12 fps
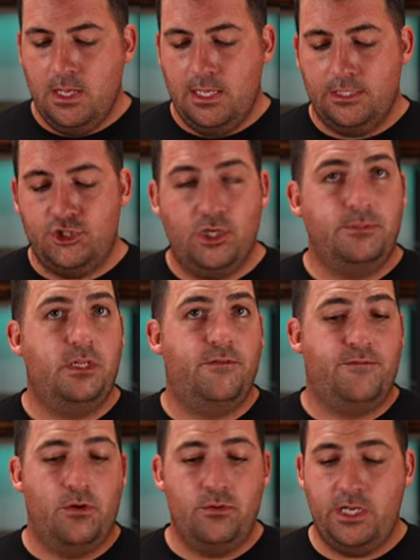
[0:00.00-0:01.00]
Let's jump to the
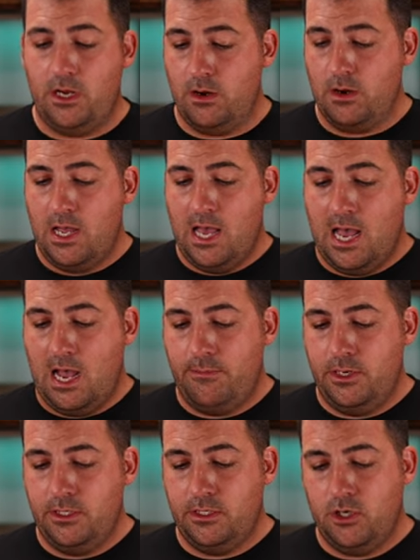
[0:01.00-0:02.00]
phone here. I'm
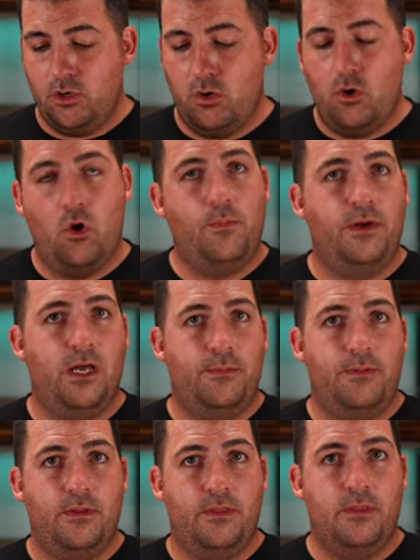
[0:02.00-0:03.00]
gonna go open
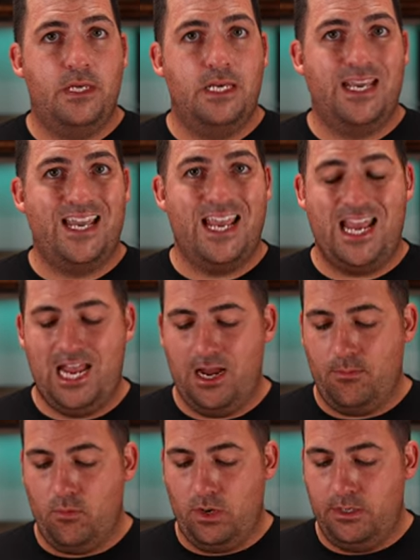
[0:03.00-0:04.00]
up the
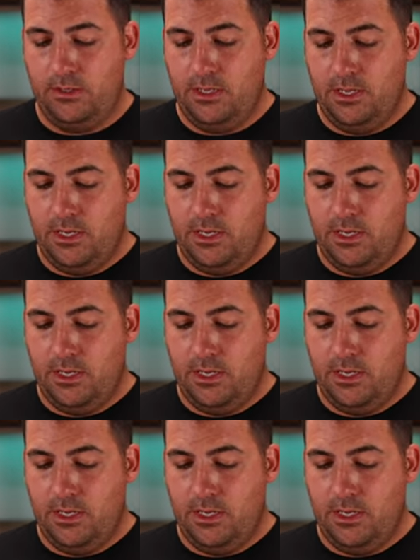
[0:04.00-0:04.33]
camera.